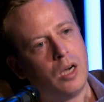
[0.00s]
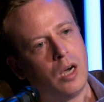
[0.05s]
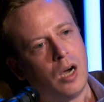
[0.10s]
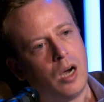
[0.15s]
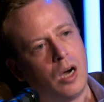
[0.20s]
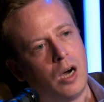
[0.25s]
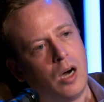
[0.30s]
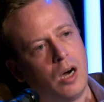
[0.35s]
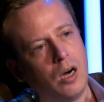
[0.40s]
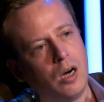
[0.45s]

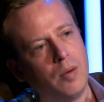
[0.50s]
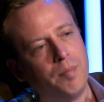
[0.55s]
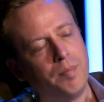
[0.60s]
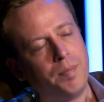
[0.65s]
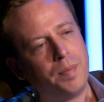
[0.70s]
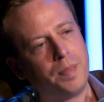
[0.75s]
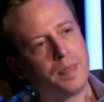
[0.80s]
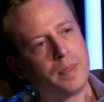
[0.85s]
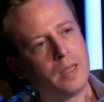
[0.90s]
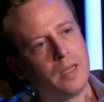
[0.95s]

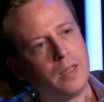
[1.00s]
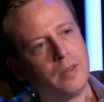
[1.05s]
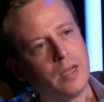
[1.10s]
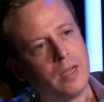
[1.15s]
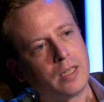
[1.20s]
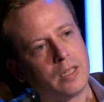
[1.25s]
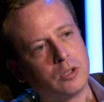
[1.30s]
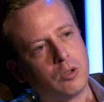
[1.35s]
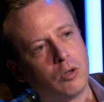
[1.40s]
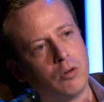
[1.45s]
that
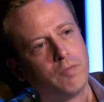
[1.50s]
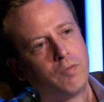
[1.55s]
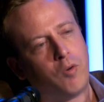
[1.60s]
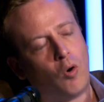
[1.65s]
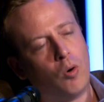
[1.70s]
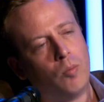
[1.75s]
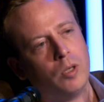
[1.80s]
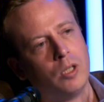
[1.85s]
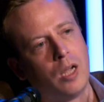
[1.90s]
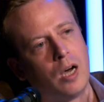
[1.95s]
can sort of
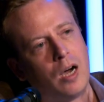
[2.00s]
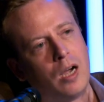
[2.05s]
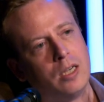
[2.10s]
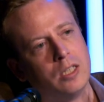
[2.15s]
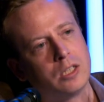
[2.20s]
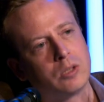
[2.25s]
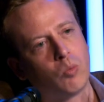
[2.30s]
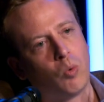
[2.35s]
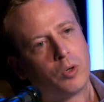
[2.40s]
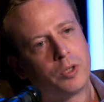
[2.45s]

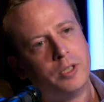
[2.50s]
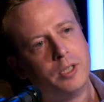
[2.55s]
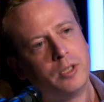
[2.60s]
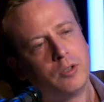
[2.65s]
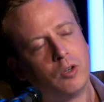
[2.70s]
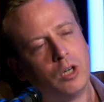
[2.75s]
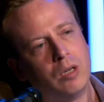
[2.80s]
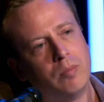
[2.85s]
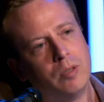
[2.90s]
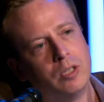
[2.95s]
formalize working
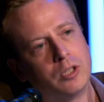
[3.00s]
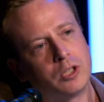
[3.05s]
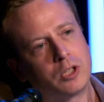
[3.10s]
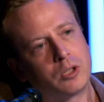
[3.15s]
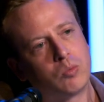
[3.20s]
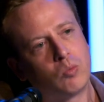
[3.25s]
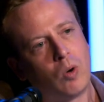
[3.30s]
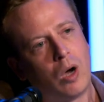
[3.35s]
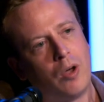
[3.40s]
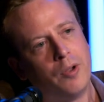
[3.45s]
agreements
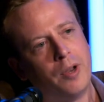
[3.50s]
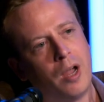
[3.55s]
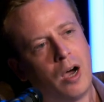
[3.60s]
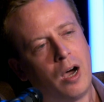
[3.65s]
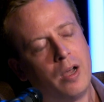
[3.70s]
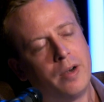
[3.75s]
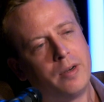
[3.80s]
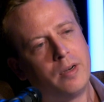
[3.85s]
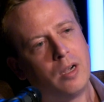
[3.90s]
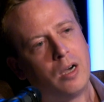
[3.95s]
while
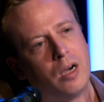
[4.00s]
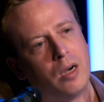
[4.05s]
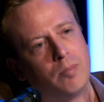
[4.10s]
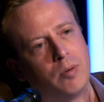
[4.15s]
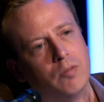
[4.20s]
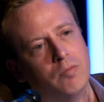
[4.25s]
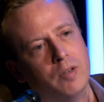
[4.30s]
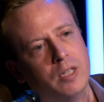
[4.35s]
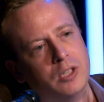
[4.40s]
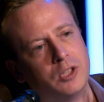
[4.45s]
not
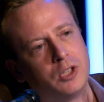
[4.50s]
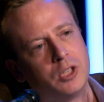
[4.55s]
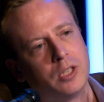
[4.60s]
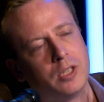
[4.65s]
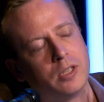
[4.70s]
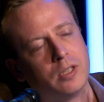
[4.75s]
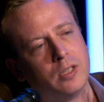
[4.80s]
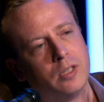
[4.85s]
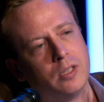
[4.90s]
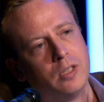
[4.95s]

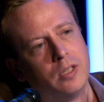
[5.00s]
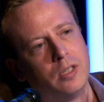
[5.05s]
preventing